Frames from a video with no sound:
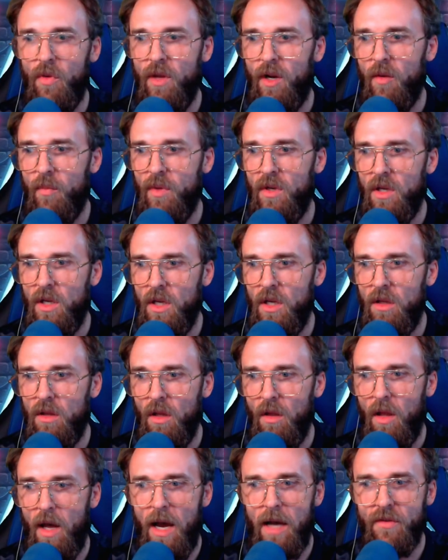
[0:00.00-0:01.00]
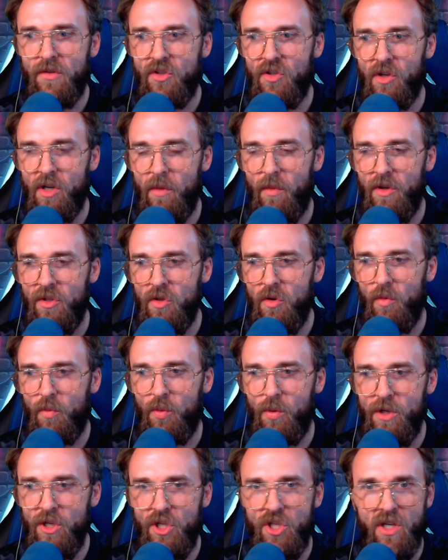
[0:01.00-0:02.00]
that have been in the live stream. I do
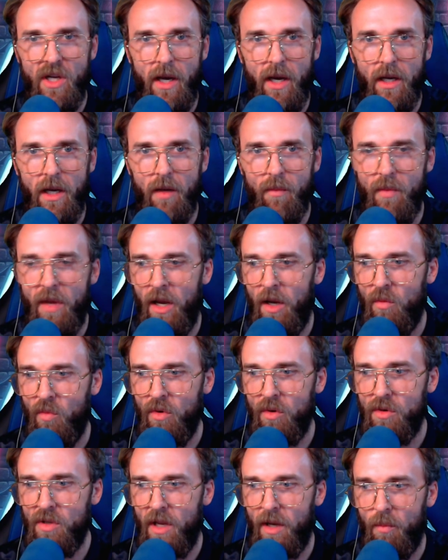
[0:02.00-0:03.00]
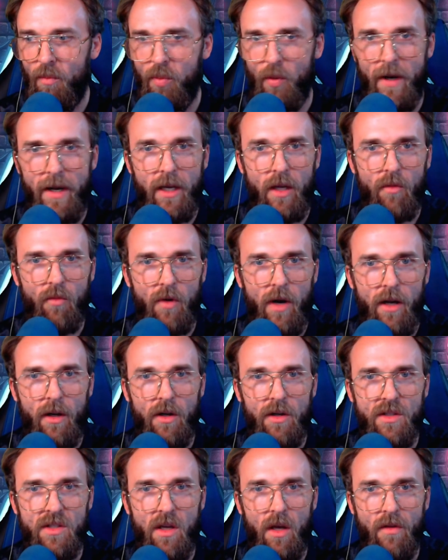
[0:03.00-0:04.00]
appreciate it, man. We're like breaking
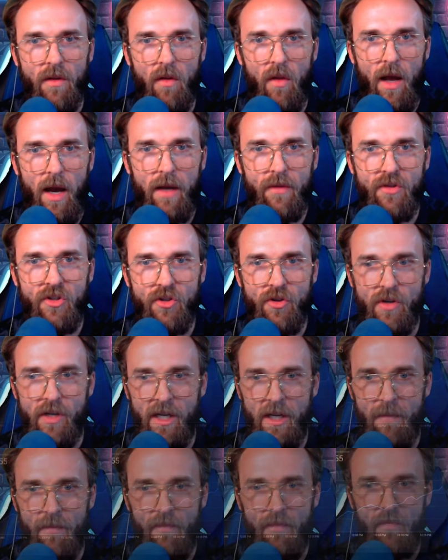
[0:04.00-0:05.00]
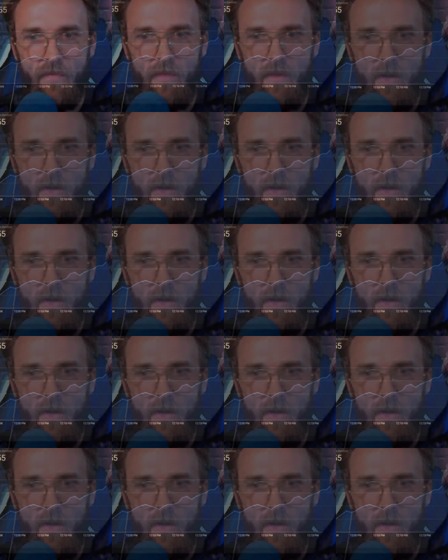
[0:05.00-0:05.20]
records on the live stream.